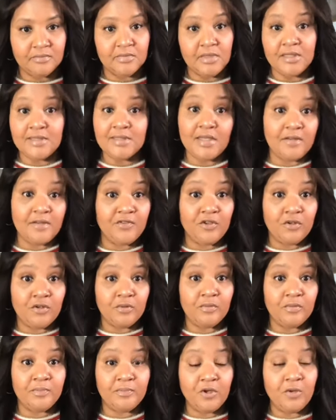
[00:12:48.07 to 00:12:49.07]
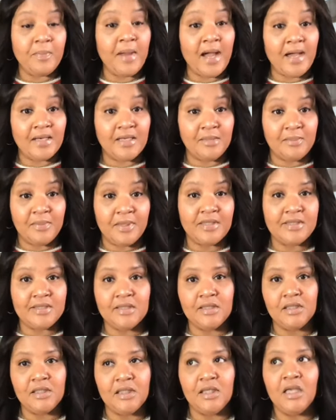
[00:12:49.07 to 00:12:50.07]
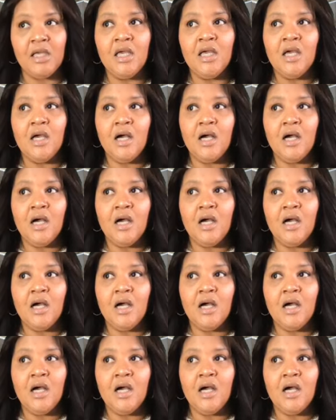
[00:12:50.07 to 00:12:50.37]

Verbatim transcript: get inside of your your body, basically.